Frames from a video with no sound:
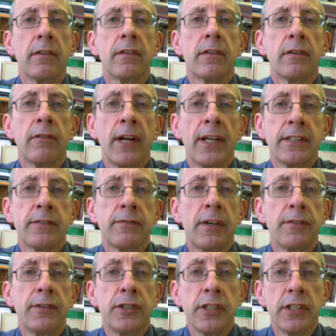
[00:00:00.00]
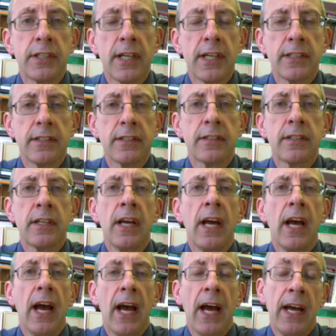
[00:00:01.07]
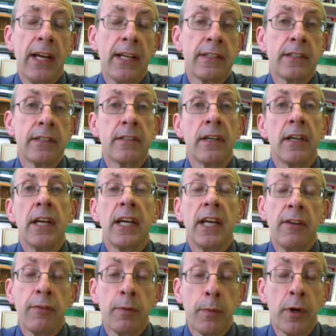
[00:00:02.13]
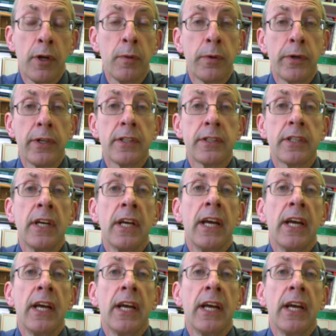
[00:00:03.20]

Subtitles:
the grant of refugee status and, if appropriate,